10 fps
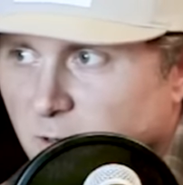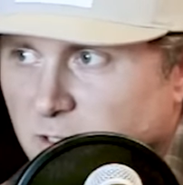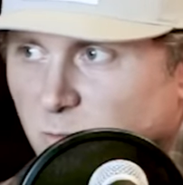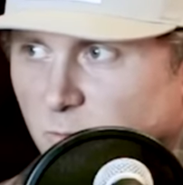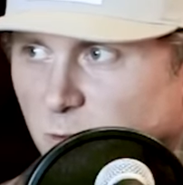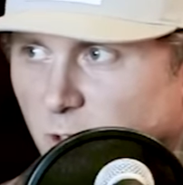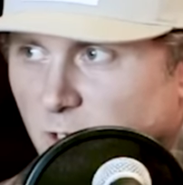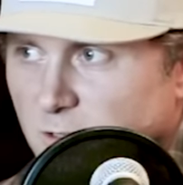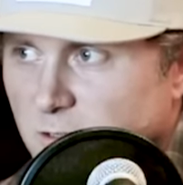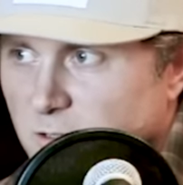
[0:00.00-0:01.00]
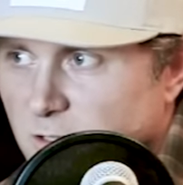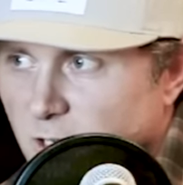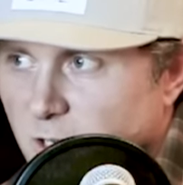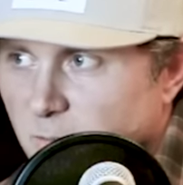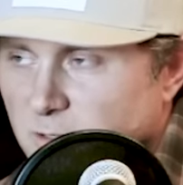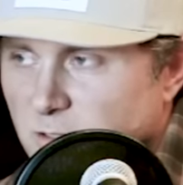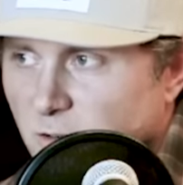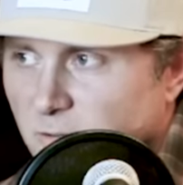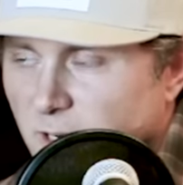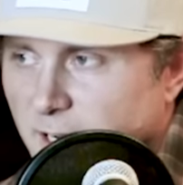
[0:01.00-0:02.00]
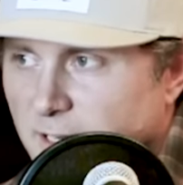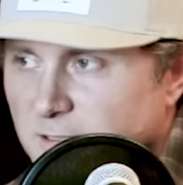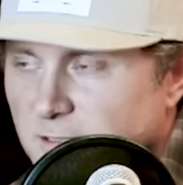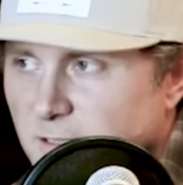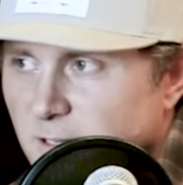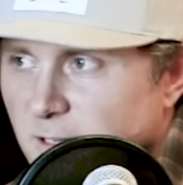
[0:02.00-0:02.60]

my swim trunks and dunking myself in ice.